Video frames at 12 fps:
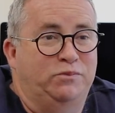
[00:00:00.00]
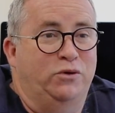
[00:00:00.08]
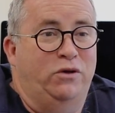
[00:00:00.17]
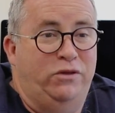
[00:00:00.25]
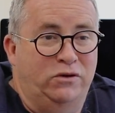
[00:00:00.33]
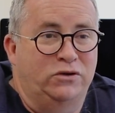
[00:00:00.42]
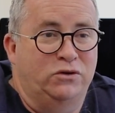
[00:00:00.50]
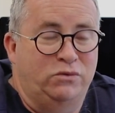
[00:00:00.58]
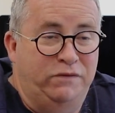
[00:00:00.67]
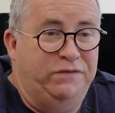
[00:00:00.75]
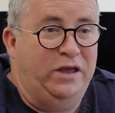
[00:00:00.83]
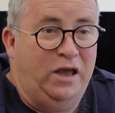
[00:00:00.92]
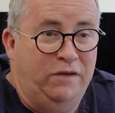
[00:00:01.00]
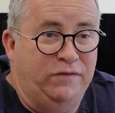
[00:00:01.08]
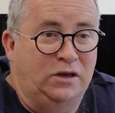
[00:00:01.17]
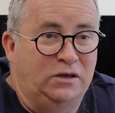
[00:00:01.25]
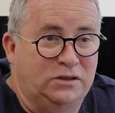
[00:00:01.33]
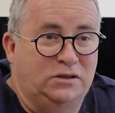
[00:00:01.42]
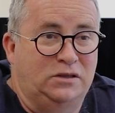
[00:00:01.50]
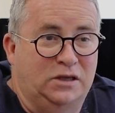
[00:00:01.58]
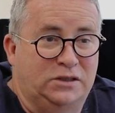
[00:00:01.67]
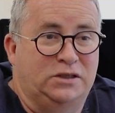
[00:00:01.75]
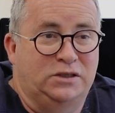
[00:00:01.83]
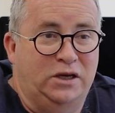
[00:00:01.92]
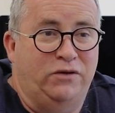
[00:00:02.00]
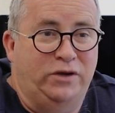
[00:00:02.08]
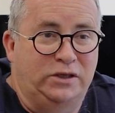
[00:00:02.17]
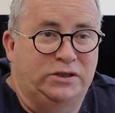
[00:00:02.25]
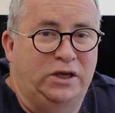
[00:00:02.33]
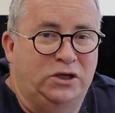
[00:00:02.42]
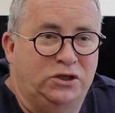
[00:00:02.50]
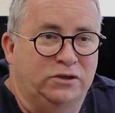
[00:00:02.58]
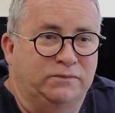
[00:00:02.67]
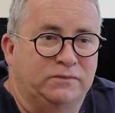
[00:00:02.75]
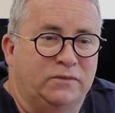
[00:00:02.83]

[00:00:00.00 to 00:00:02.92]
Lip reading: birth can do if they're having a caesarean section.